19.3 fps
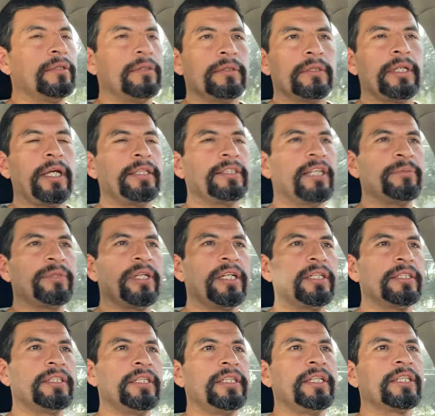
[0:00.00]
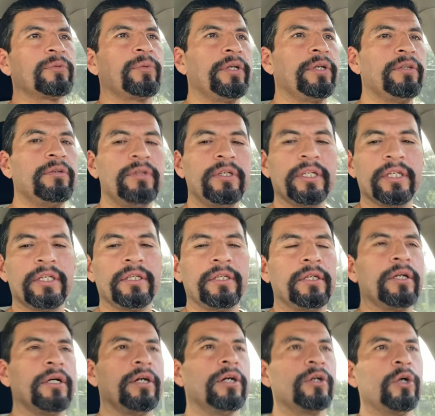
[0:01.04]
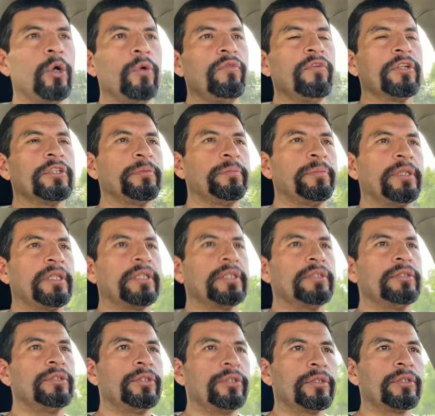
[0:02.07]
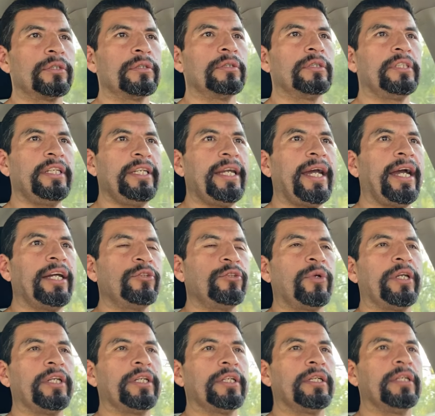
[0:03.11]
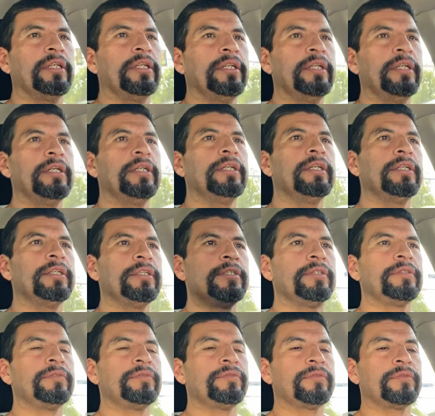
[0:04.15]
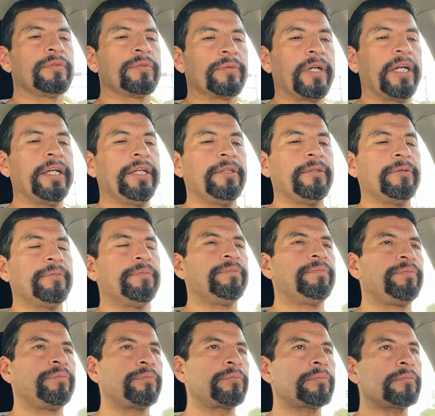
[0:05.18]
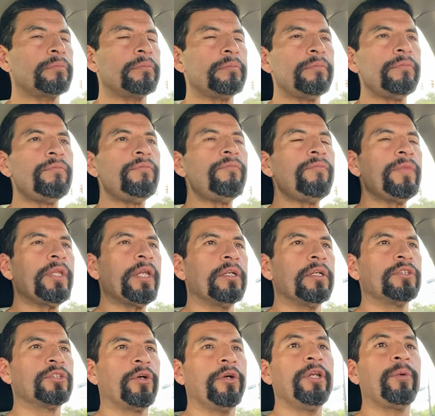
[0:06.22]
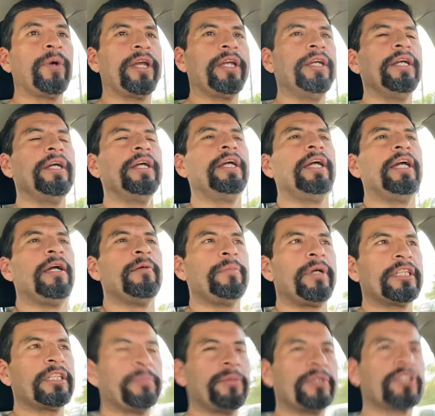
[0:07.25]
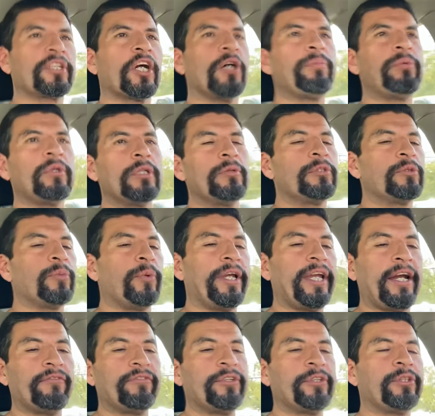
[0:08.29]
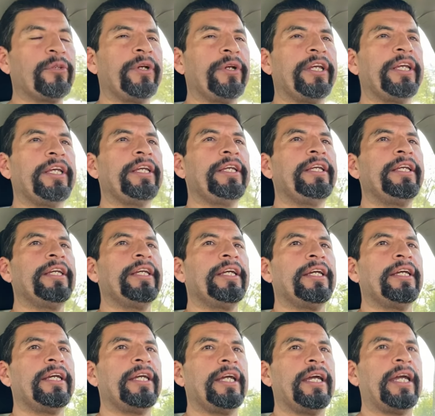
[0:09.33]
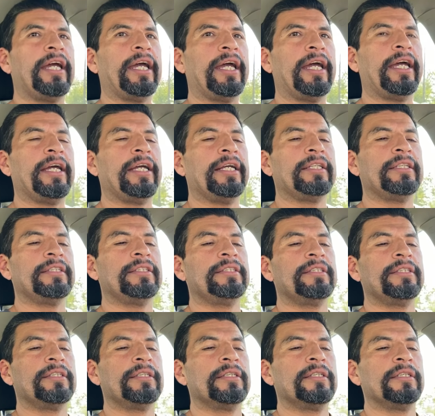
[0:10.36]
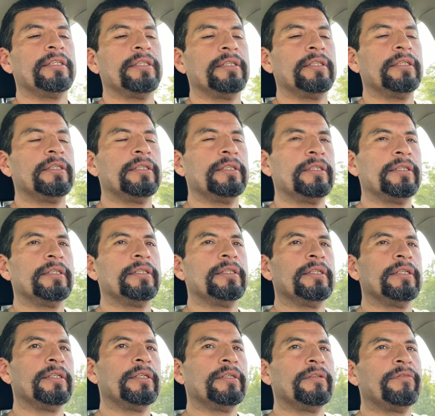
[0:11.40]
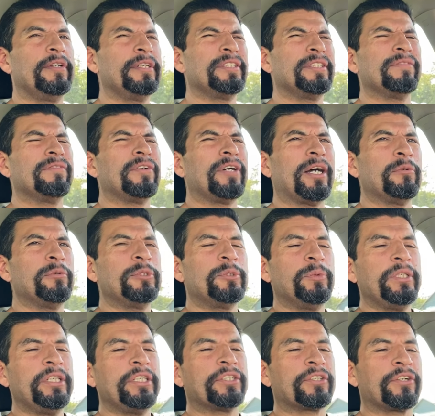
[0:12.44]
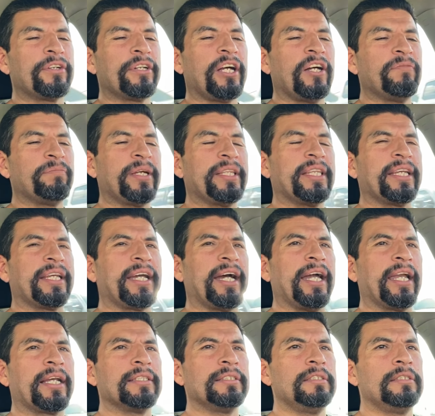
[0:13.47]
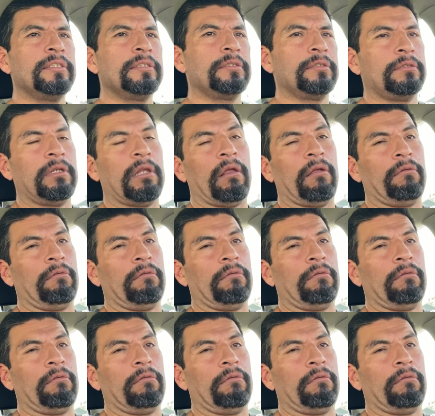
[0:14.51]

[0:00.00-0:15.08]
9 times out of 10, that's why you get hungover, is because you're dehydrated, right? So anyway, picked up this couple that was way after 3, and first of all, I was really turned off by the guy, because he's just like,